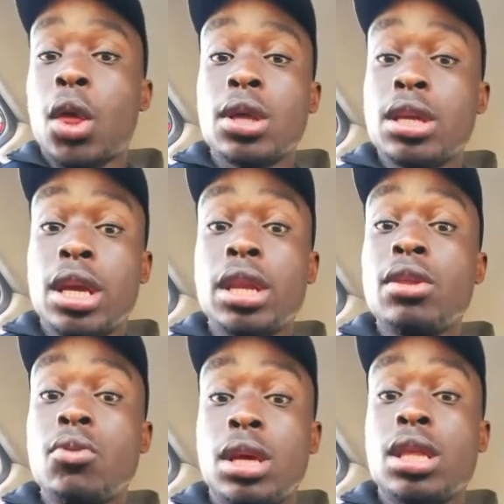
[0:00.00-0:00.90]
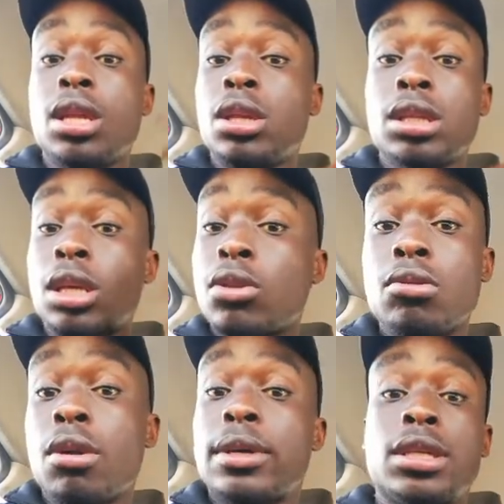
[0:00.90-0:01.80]
to gear three, and then
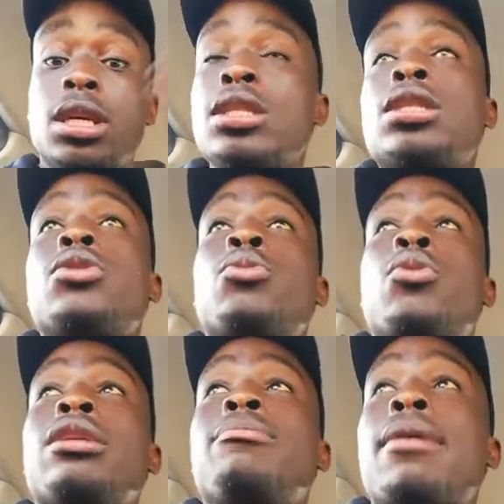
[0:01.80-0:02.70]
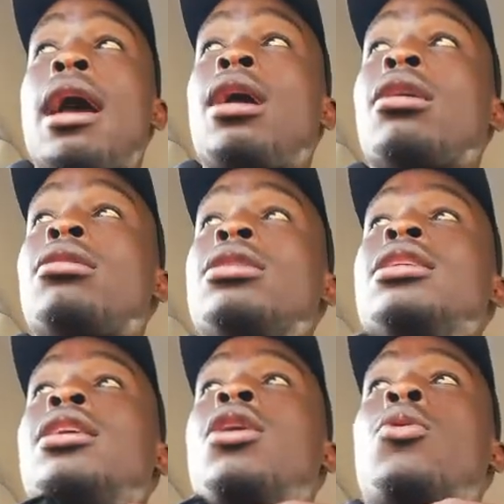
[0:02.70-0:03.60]
that was it. And he went back,
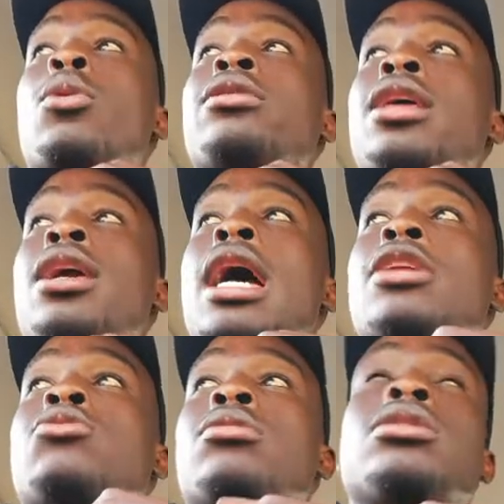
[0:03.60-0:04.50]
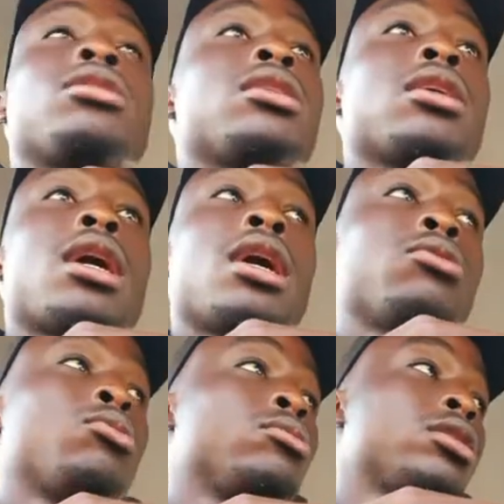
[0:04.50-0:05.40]
got there. I told the guy
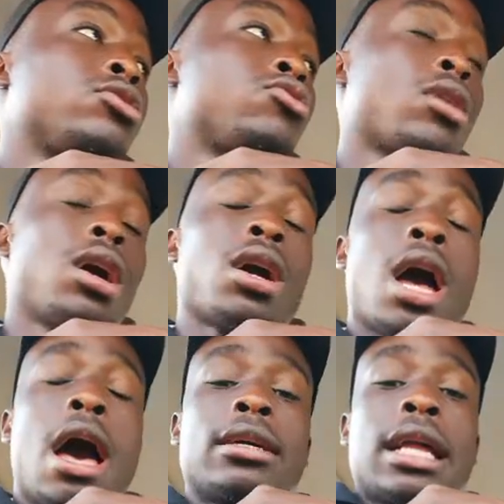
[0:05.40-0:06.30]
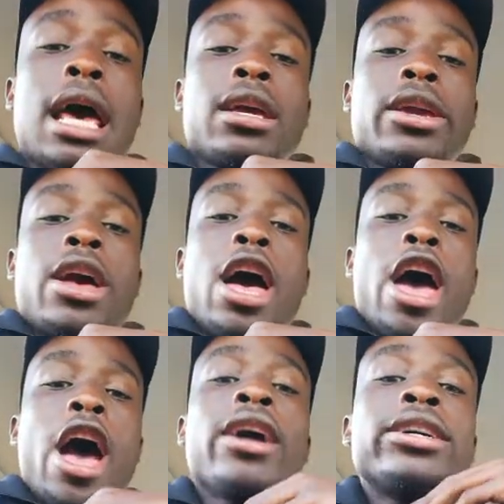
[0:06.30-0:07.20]
who owned the truck, I'm like,
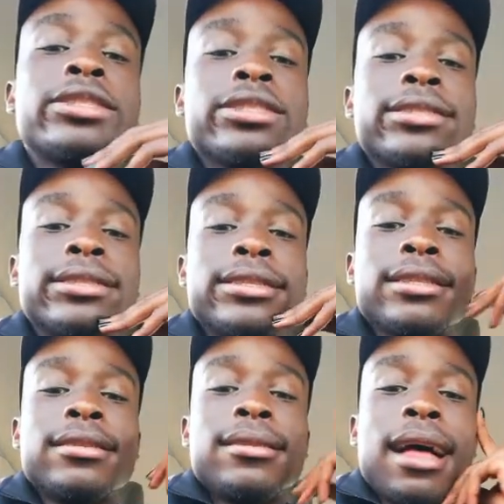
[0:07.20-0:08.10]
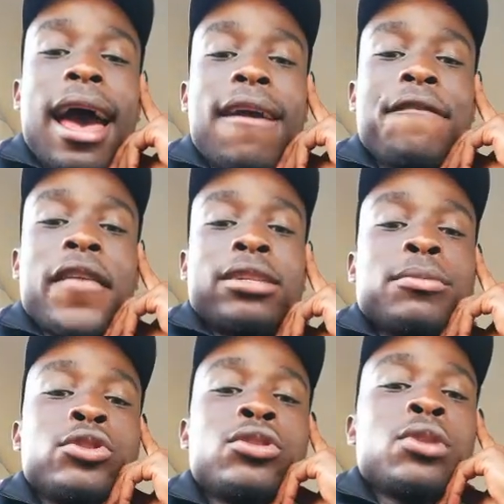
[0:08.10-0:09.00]
yeah, I failed.
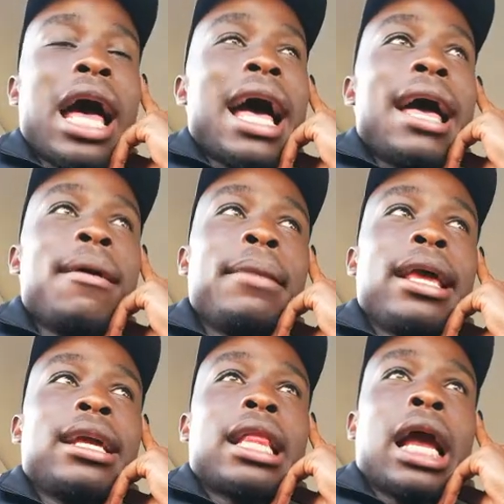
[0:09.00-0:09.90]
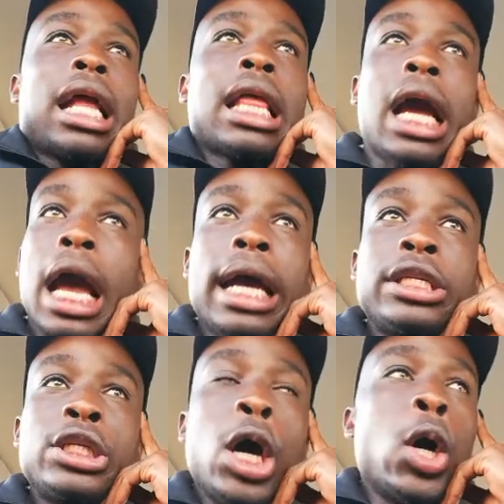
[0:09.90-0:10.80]
I'm
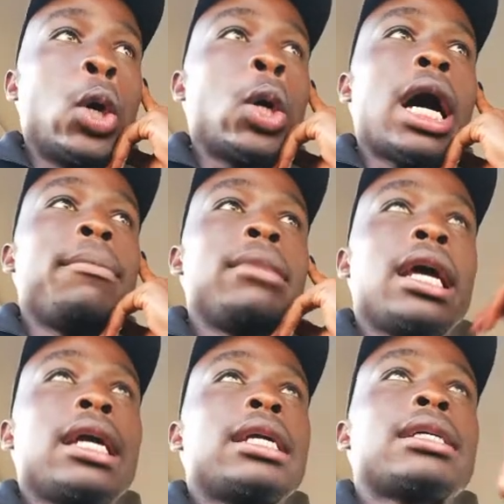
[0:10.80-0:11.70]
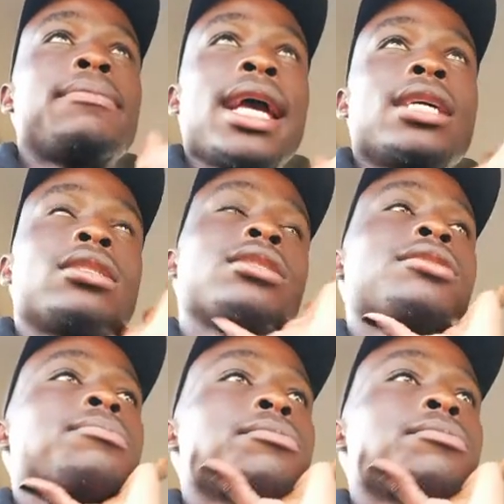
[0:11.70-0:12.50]
like, I'm like a mess.